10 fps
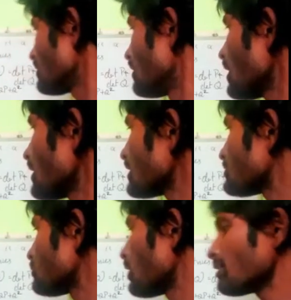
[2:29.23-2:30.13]
And next
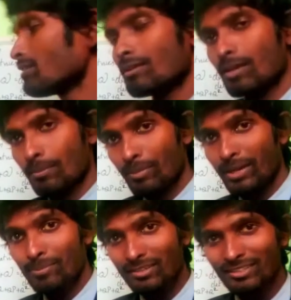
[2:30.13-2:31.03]
one,
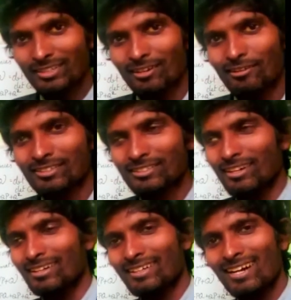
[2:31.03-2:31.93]
P plus Q the whole
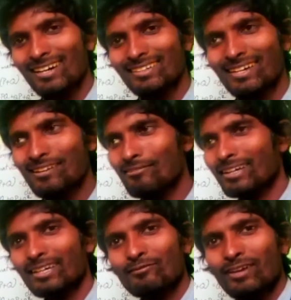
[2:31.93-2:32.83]
square. Yeah, now
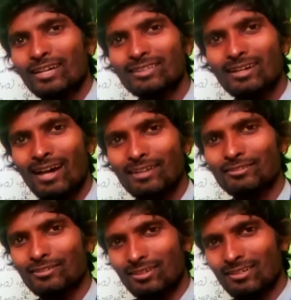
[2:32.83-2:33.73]
I can find the
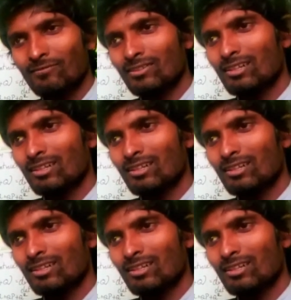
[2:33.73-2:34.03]
answer.